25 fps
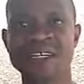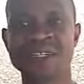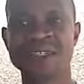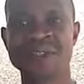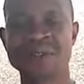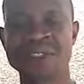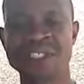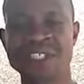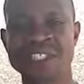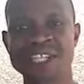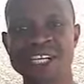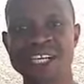
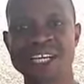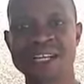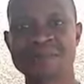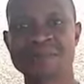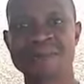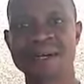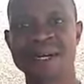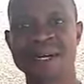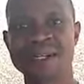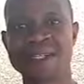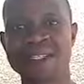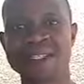We talk
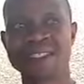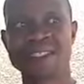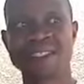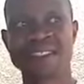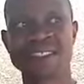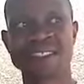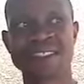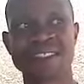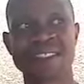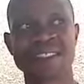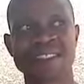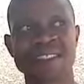about
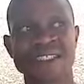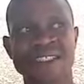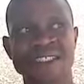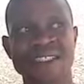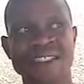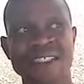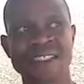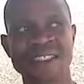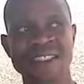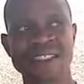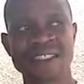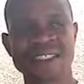
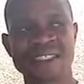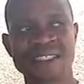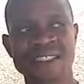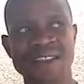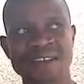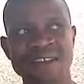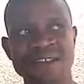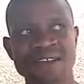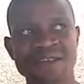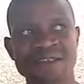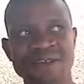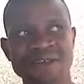
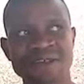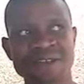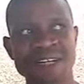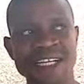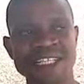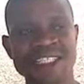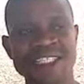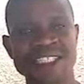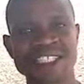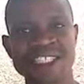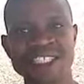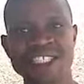
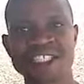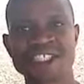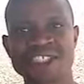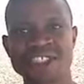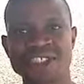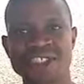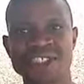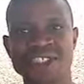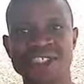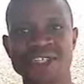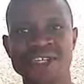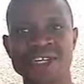
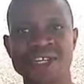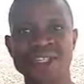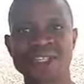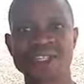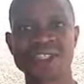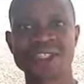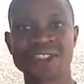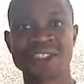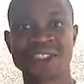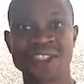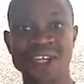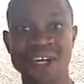
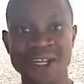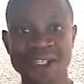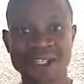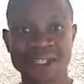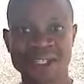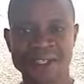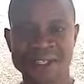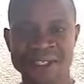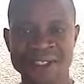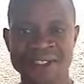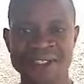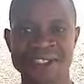traditional
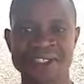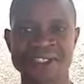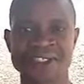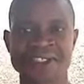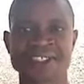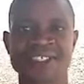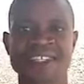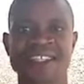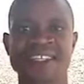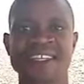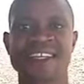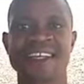doctors.